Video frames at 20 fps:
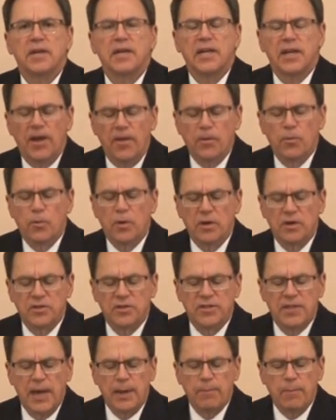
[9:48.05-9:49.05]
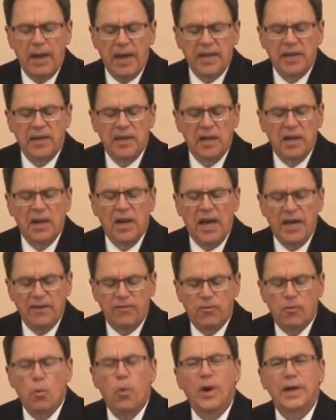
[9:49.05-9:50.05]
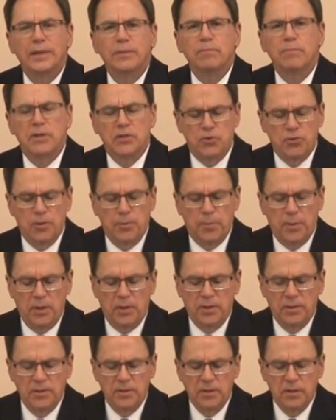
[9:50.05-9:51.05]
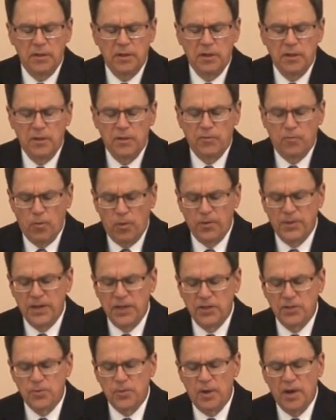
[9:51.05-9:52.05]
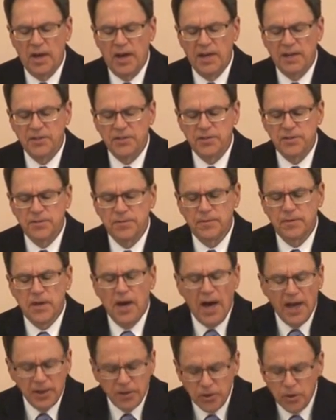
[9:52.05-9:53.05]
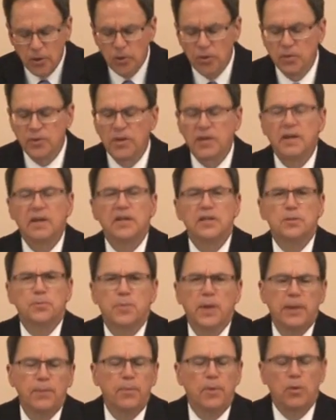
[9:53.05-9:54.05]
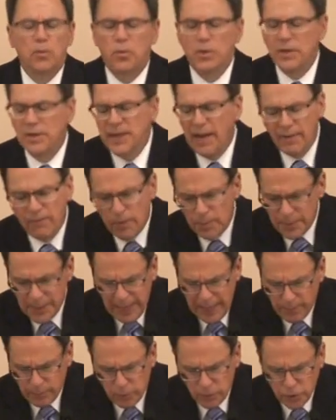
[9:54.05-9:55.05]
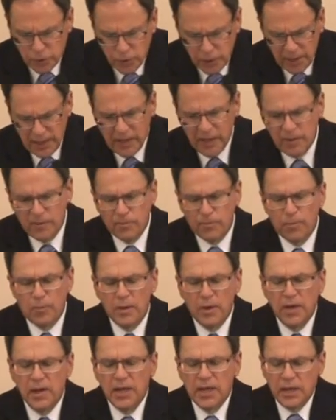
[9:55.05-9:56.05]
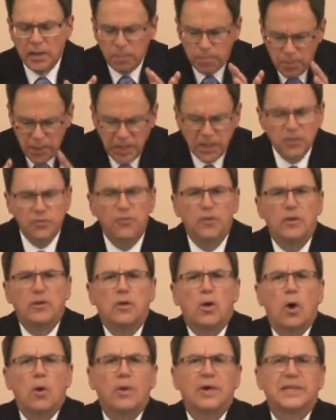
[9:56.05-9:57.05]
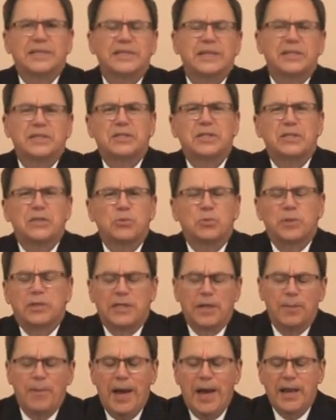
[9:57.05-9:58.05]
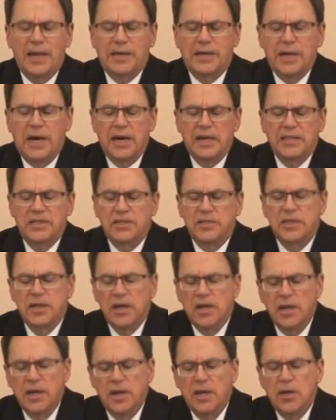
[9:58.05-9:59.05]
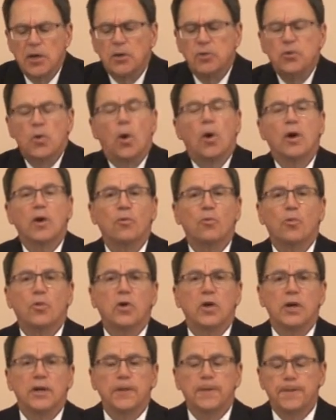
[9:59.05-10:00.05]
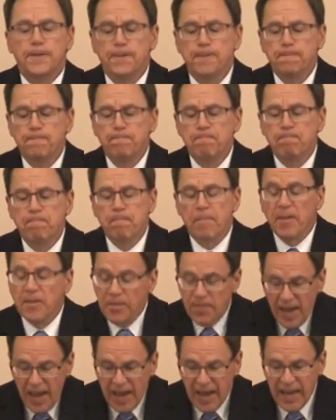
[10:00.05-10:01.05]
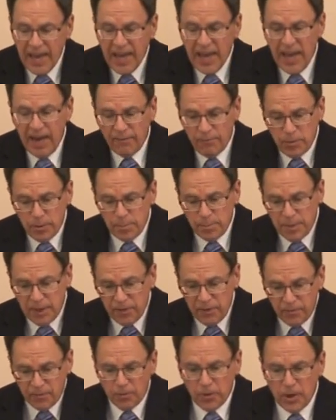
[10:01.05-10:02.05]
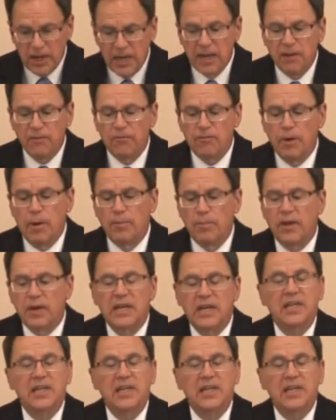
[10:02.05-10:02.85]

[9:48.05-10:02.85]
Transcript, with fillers: In other words, they made life quite miserable for the Israelites. God knew that his people would never be able to live in peaceful coexistence with the Amalekites, nor would they ever be free from the